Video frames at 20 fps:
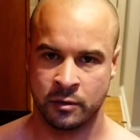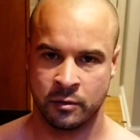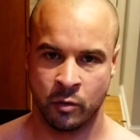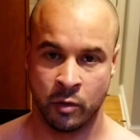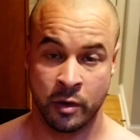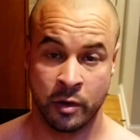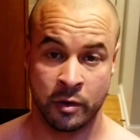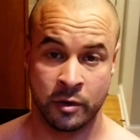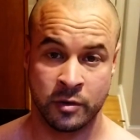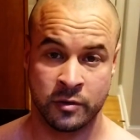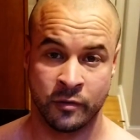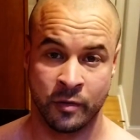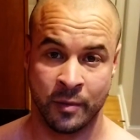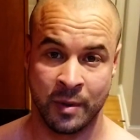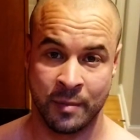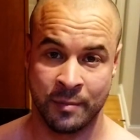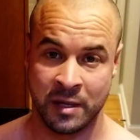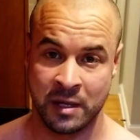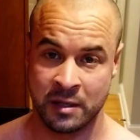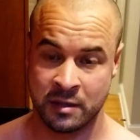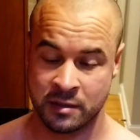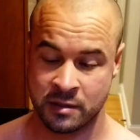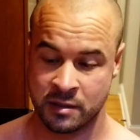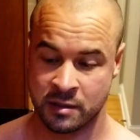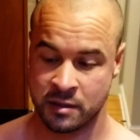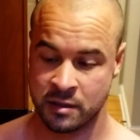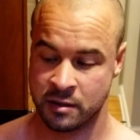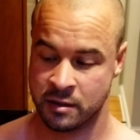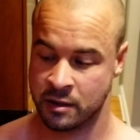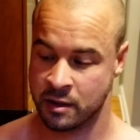one of those for my
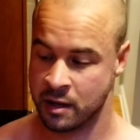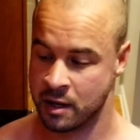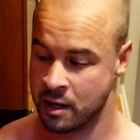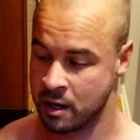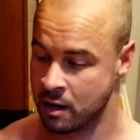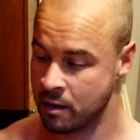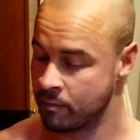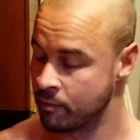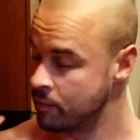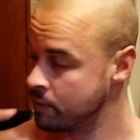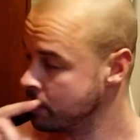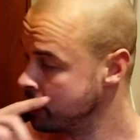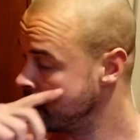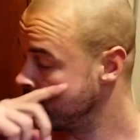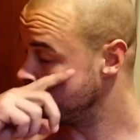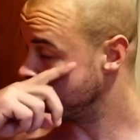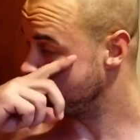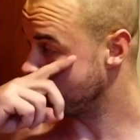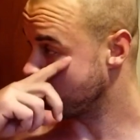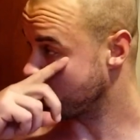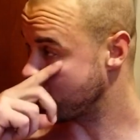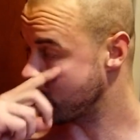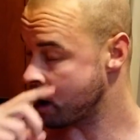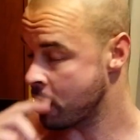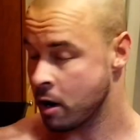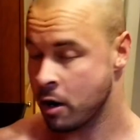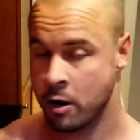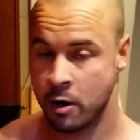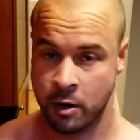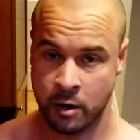meats. For
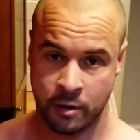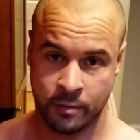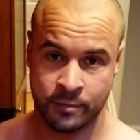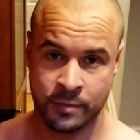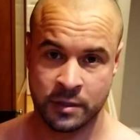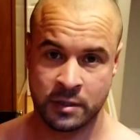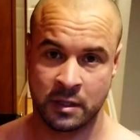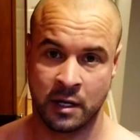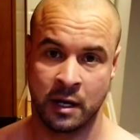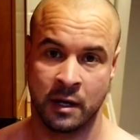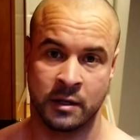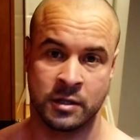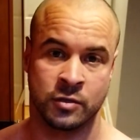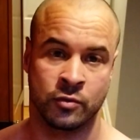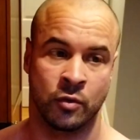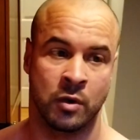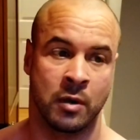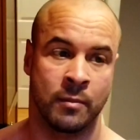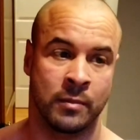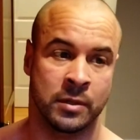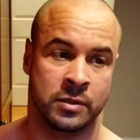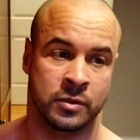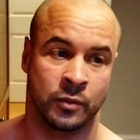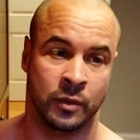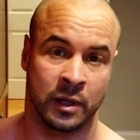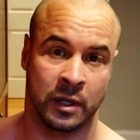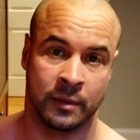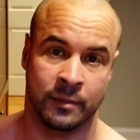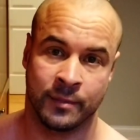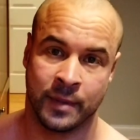carbs, I swap
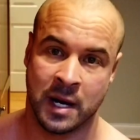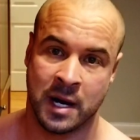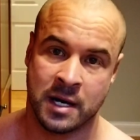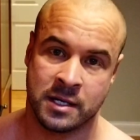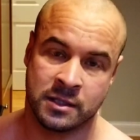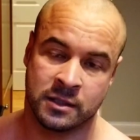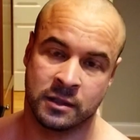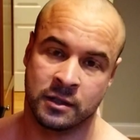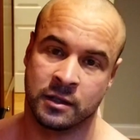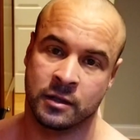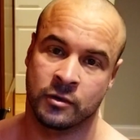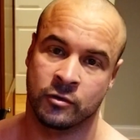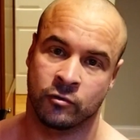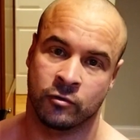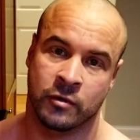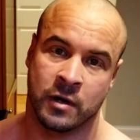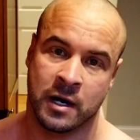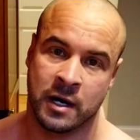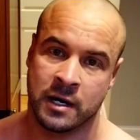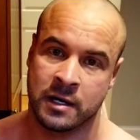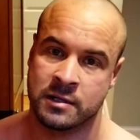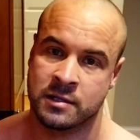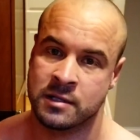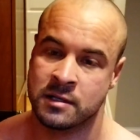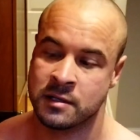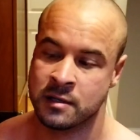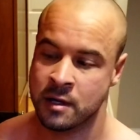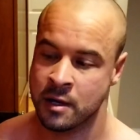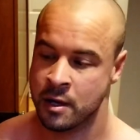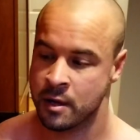between pasta,
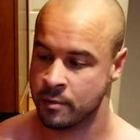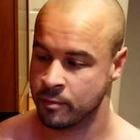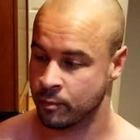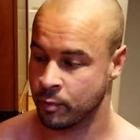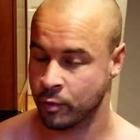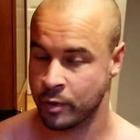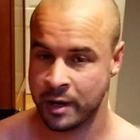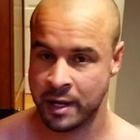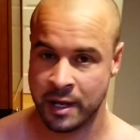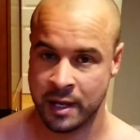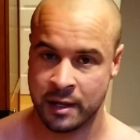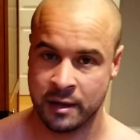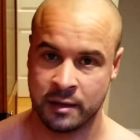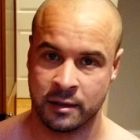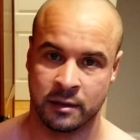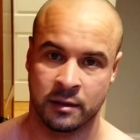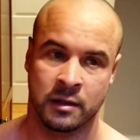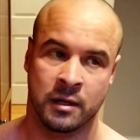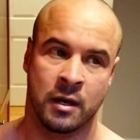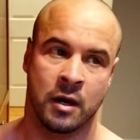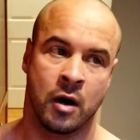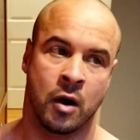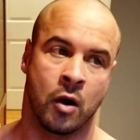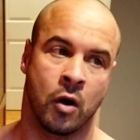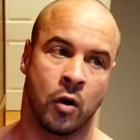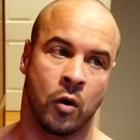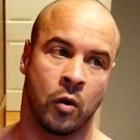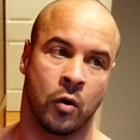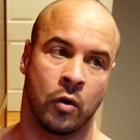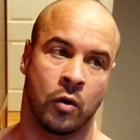rice, bread,
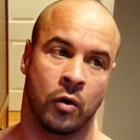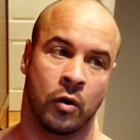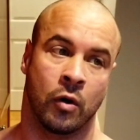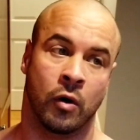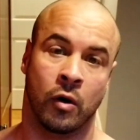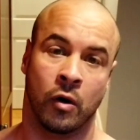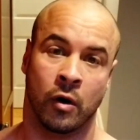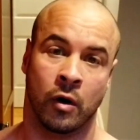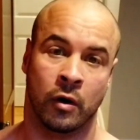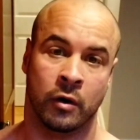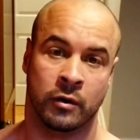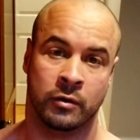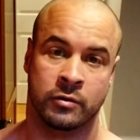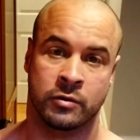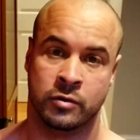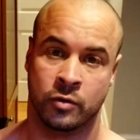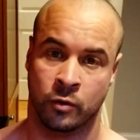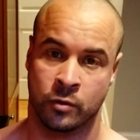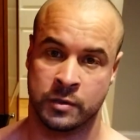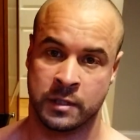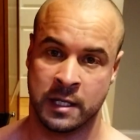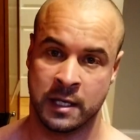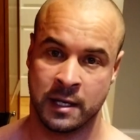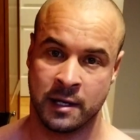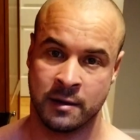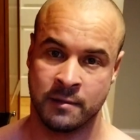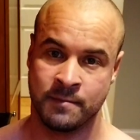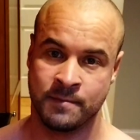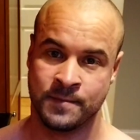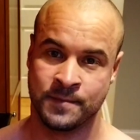or
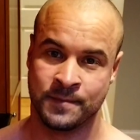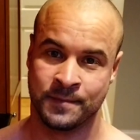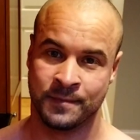tortilla.